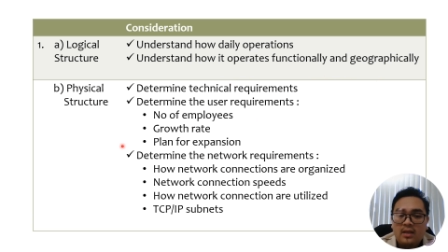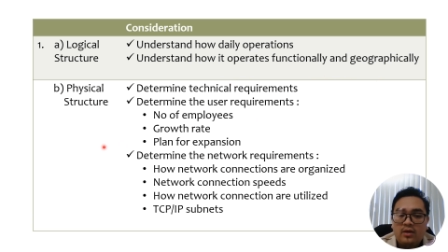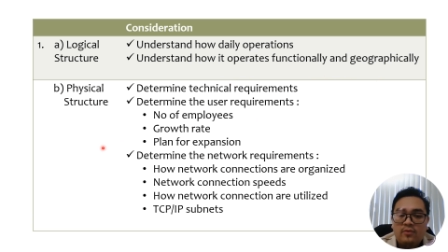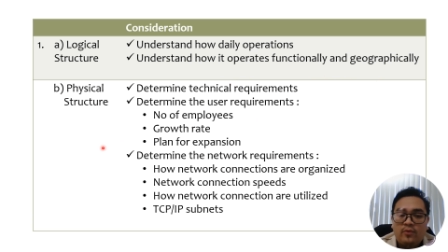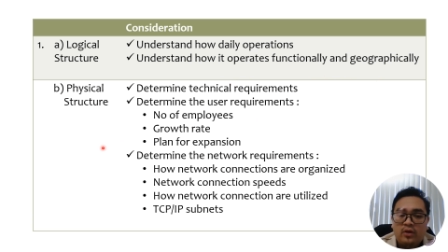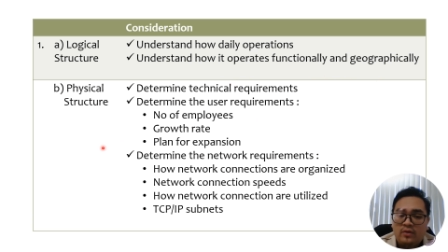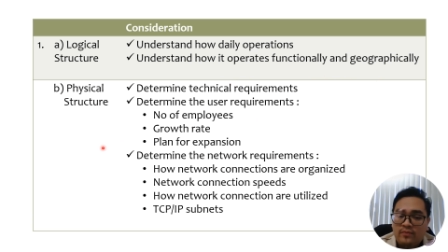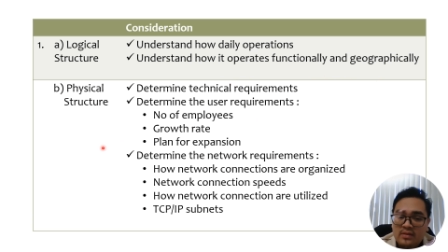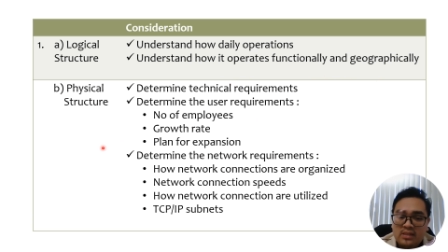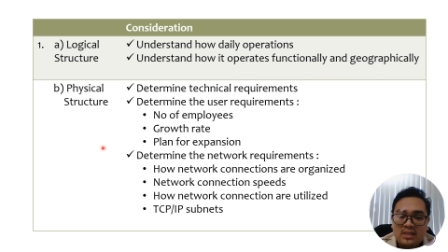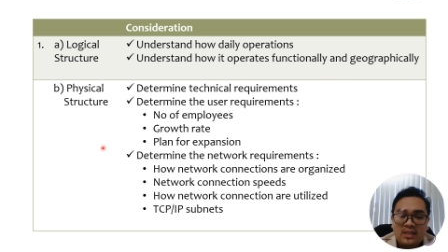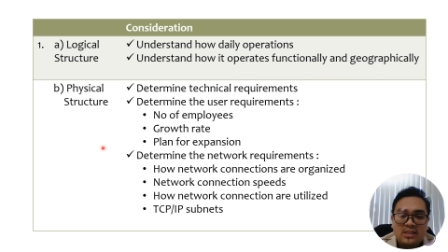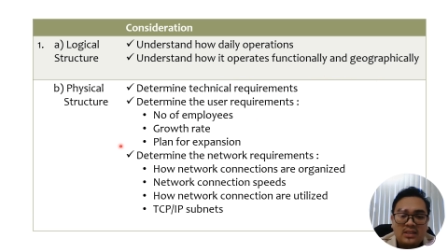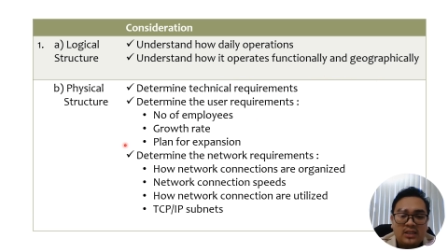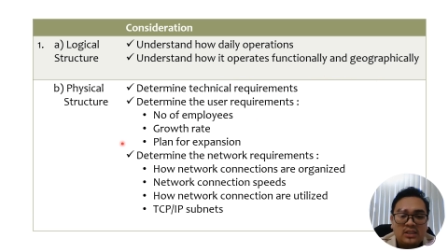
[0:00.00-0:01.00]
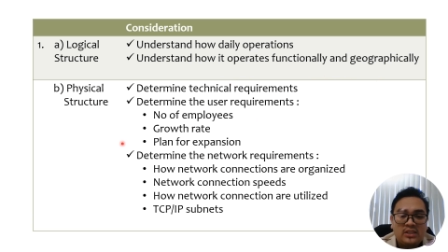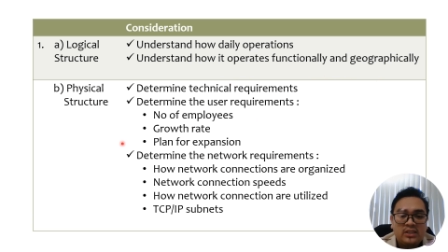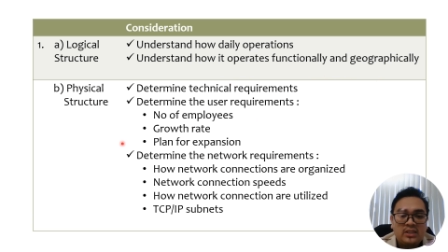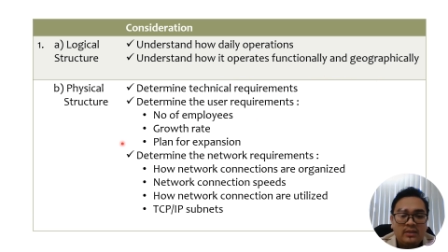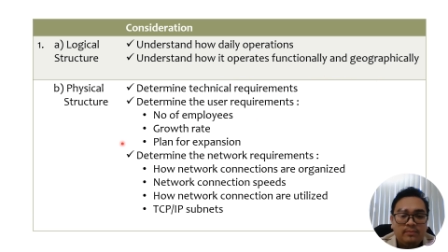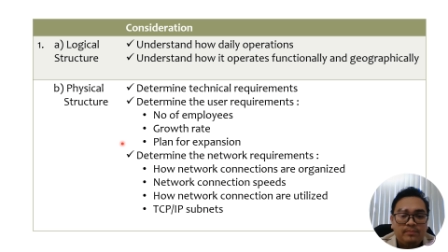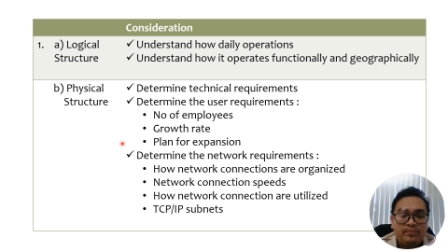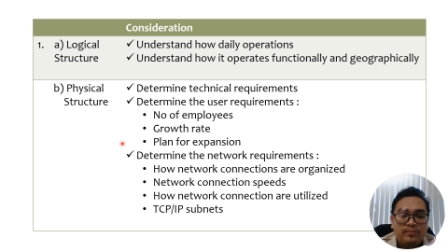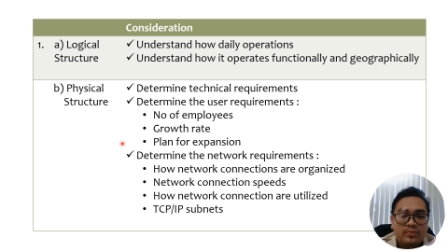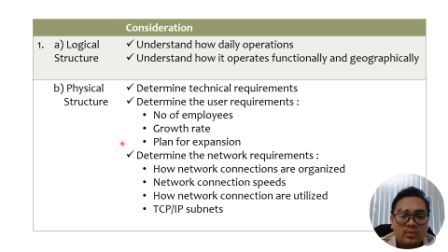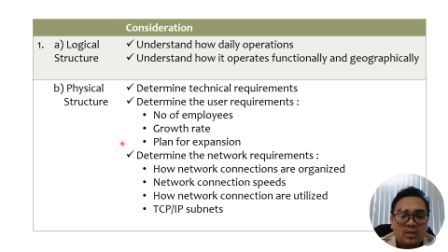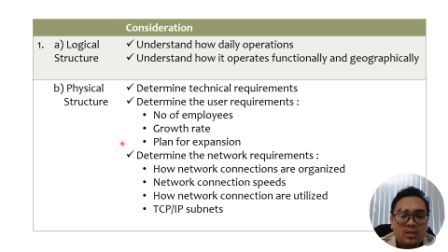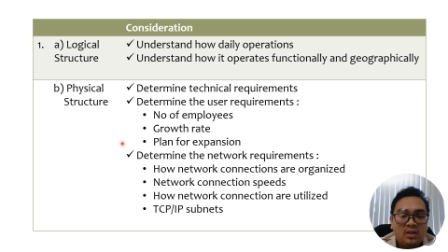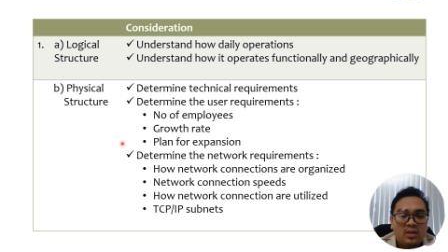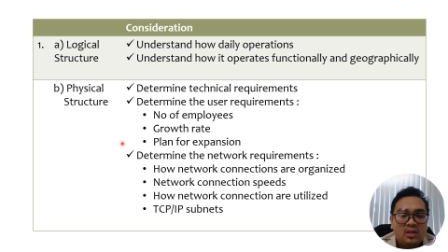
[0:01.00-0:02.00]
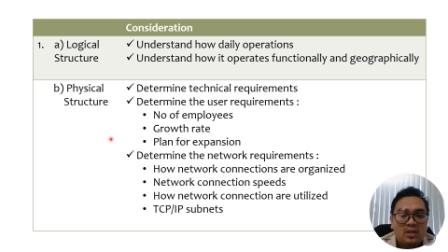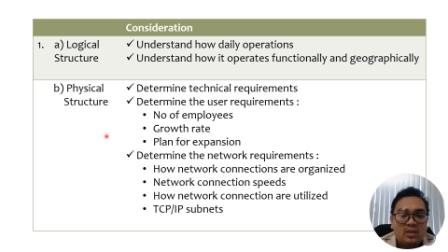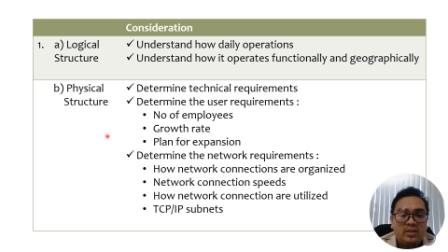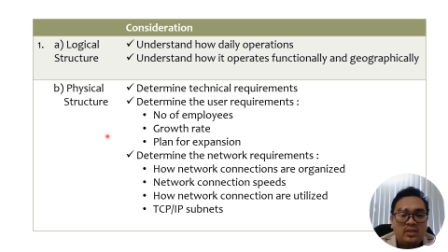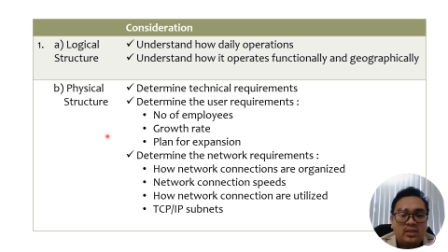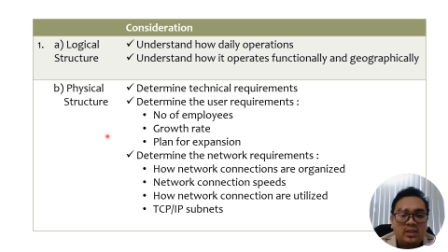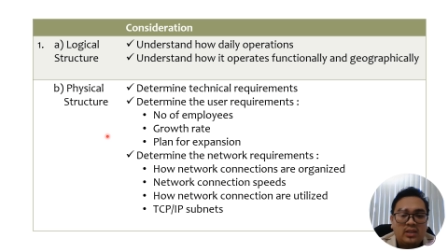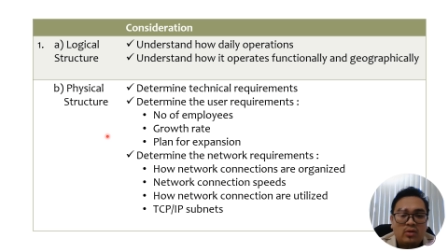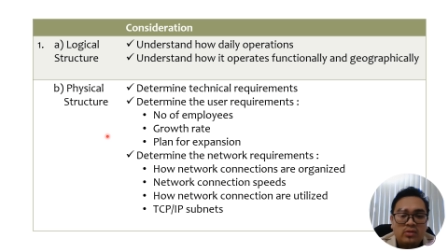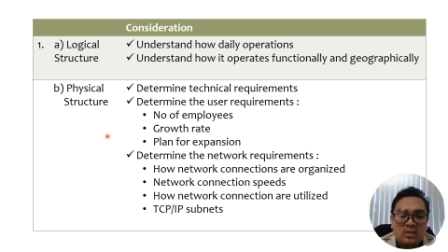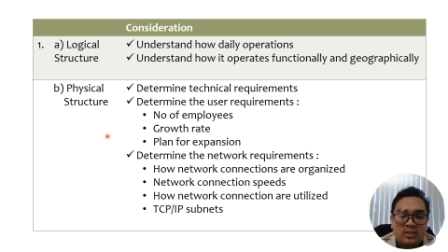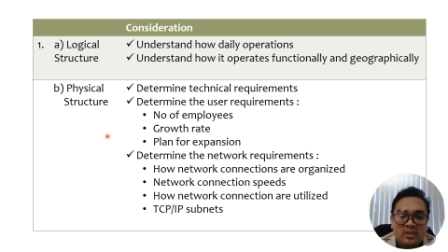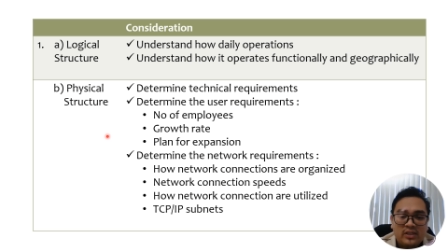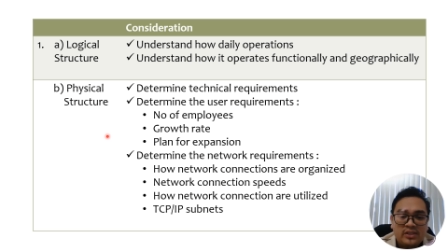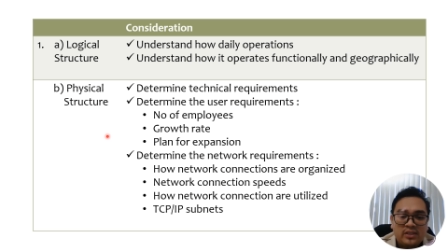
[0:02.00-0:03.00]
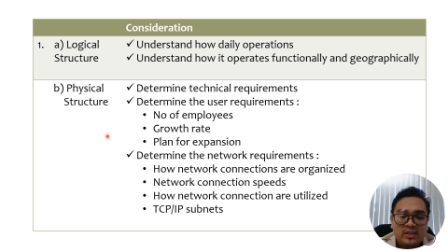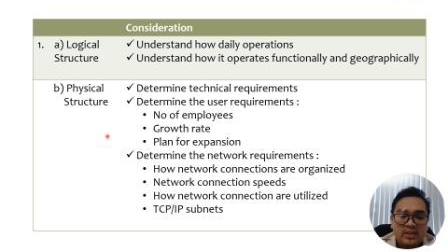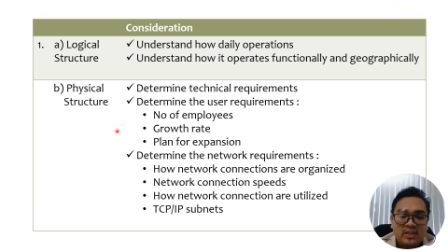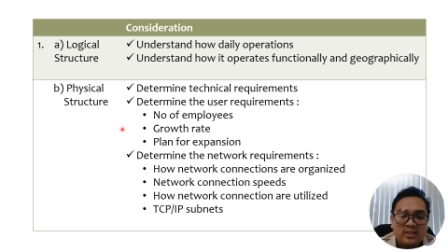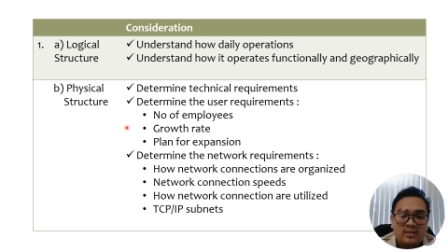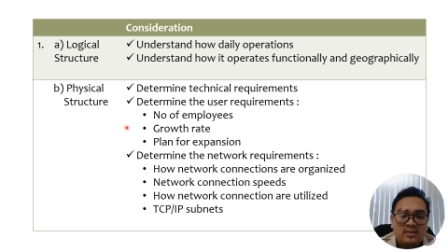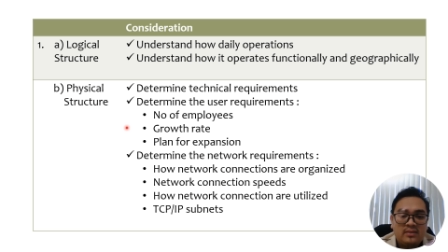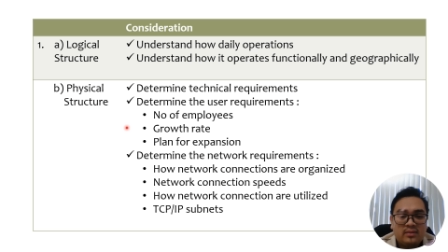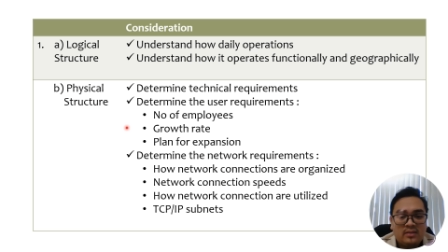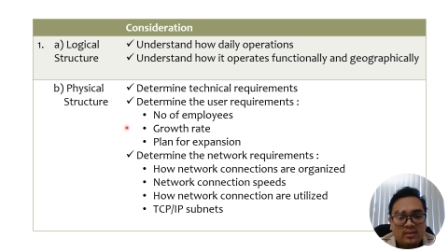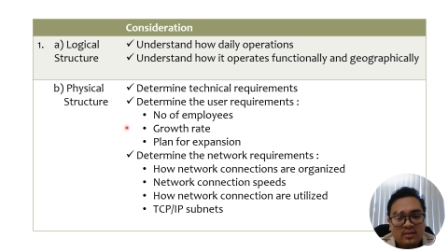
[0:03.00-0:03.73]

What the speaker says: For the physical structure, the consideration is